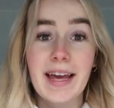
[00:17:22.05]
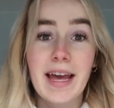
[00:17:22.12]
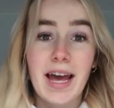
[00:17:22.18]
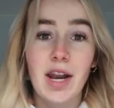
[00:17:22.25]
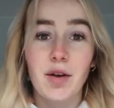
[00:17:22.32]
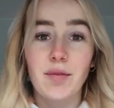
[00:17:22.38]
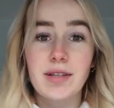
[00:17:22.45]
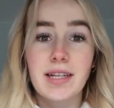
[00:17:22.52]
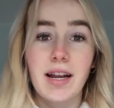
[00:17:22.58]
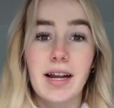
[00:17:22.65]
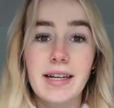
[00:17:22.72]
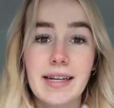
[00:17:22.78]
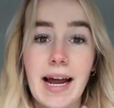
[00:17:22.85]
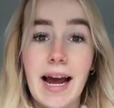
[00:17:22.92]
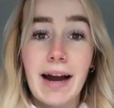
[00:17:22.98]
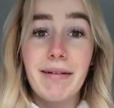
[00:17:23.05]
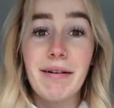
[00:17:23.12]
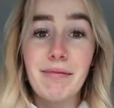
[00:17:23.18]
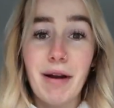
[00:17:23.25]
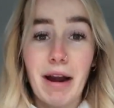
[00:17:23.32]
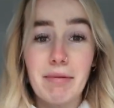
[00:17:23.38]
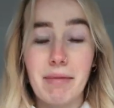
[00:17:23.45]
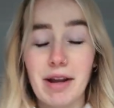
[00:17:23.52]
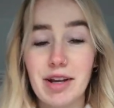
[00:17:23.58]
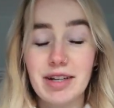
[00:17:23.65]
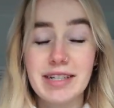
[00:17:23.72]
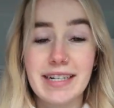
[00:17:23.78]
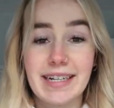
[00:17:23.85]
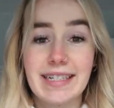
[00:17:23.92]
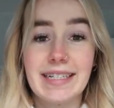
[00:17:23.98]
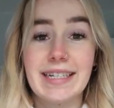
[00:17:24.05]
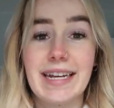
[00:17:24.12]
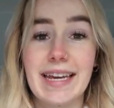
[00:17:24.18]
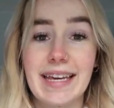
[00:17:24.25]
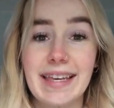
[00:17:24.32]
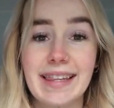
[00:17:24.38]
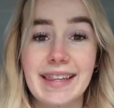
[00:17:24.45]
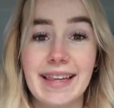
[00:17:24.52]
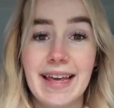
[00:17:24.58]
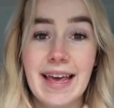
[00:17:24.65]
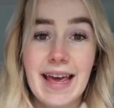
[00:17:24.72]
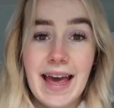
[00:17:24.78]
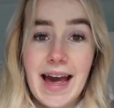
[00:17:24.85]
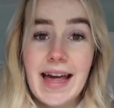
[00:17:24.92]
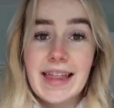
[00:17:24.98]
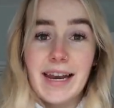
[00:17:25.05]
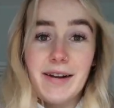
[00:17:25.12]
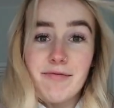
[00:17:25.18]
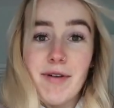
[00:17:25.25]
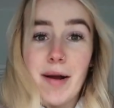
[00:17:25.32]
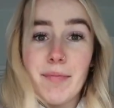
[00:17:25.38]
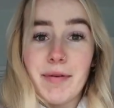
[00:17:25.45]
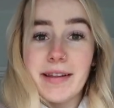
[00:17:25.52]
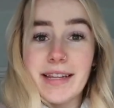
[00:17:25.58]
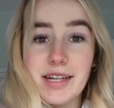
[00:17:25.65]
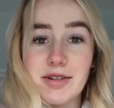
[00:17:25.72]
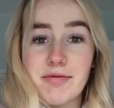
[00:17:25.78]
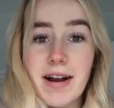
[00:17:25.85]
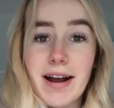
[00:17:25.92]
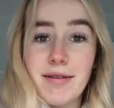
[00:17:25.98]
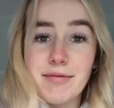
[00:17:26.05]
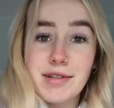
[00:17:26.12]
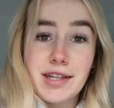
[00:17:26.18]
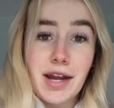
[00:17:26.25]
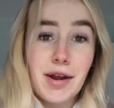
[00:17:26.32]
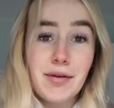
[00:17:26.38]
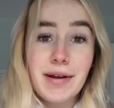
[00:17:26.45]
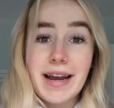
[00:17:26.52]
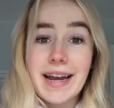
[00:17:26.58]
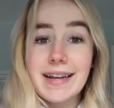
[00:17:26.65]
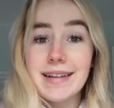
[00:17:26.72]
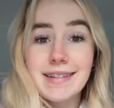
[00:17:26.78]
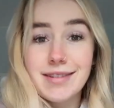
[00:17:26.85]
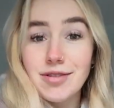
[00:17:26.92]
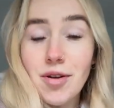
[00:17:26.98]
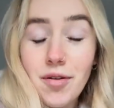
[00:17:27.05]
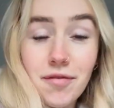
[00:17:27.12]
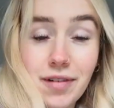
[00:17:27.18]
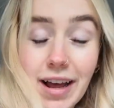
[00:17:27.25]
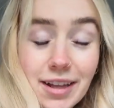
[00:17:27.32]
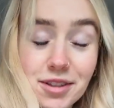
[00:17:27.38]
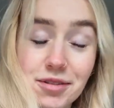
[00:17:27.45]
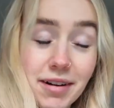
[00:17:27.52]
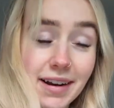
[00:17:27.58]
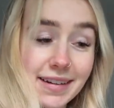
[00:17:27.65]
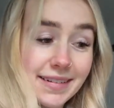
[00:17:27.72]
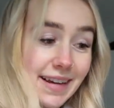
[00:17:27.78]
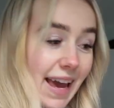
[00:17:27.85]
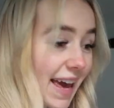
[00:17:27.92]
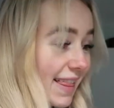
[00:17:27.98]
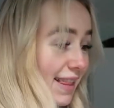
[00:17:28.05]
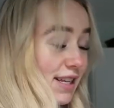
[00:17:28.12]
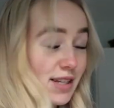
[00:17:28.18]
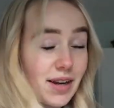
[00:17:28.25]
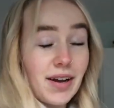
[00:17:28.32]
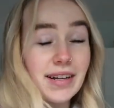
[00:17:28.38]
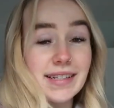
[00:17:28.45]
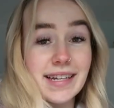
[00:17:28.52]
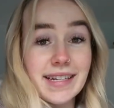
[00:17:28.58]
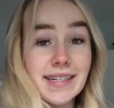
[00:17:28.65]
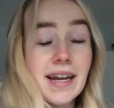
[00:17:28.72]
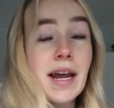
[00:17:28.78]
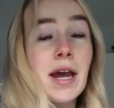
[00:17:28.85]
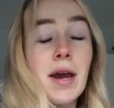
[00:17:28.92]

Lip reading: and obviously like now I'm wearing my hoodie underneath and then I'm wrapping this around, so it's not flattering in the slightest,